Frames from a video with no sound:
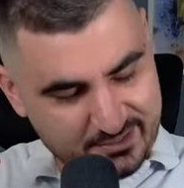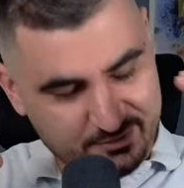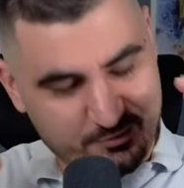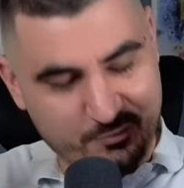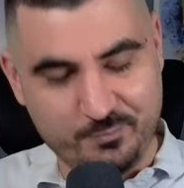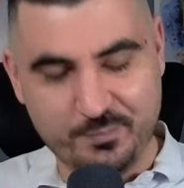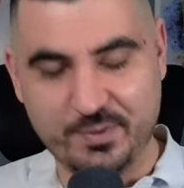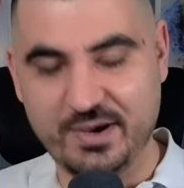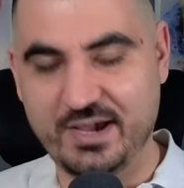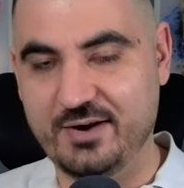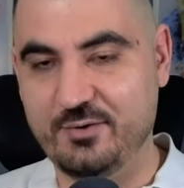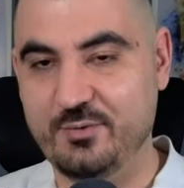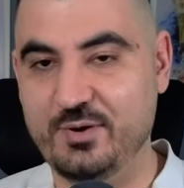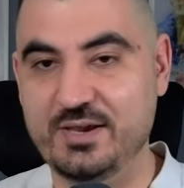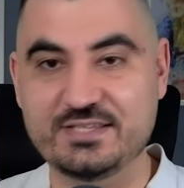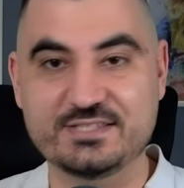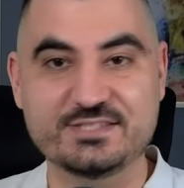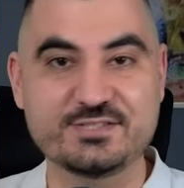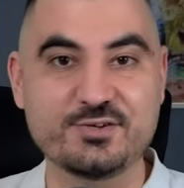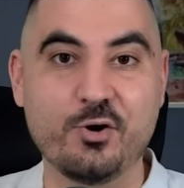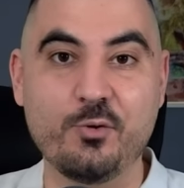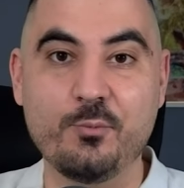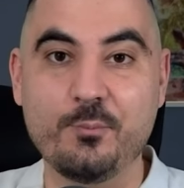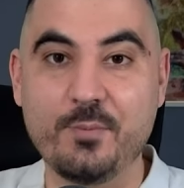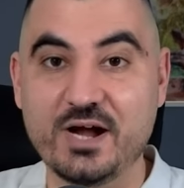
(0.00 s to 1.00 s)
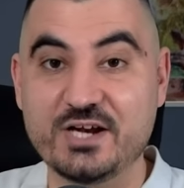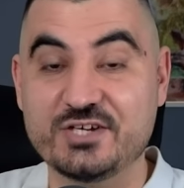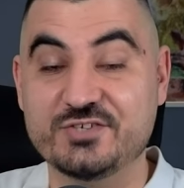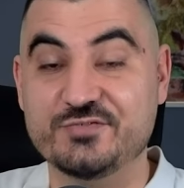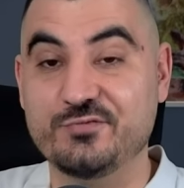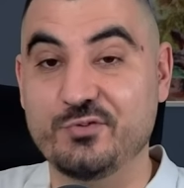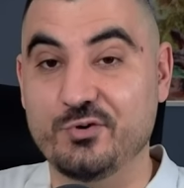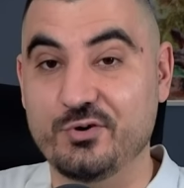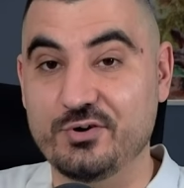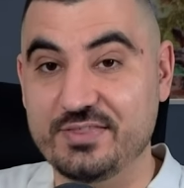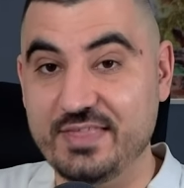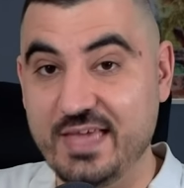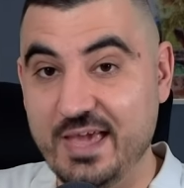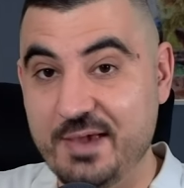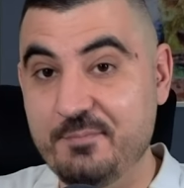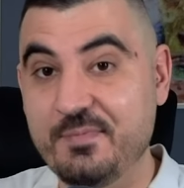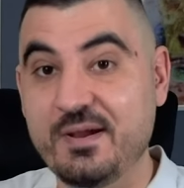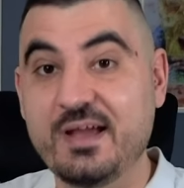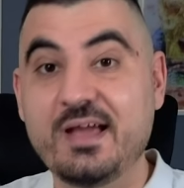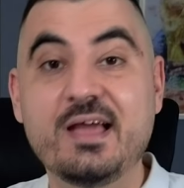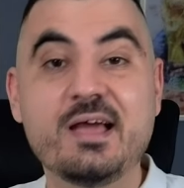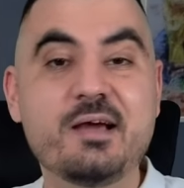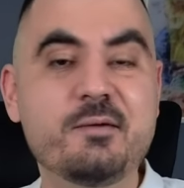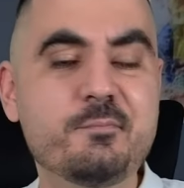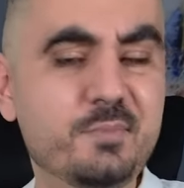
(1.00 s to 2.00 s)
Thank you, by the way, so much for them.